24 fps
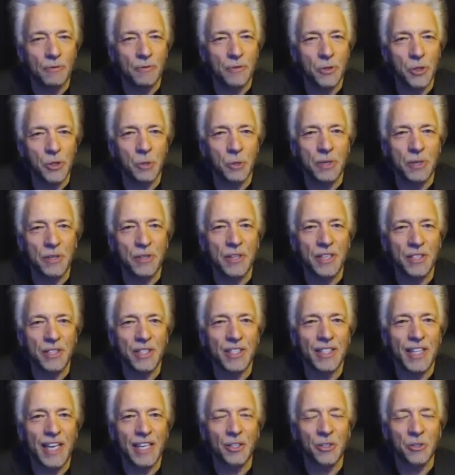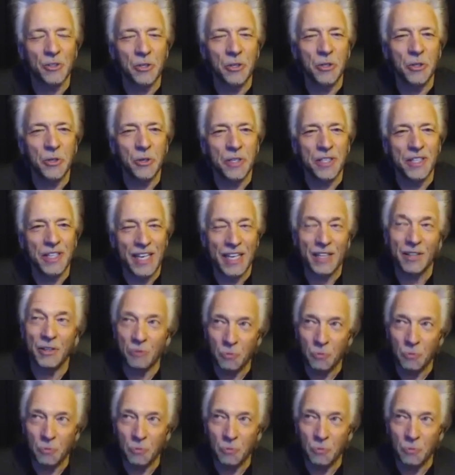There's so many things I'd like to do. And